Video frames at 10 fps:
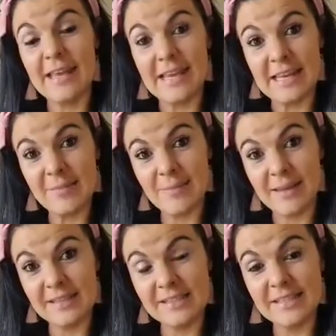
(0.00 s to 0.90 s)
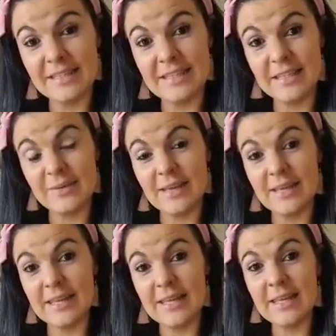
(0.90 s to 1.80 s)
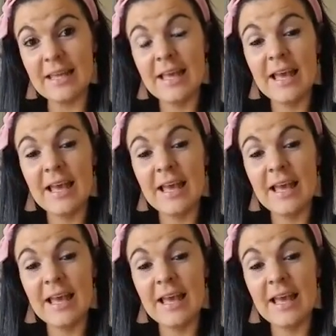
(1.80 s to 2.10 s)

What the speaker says: any pets in the UAE.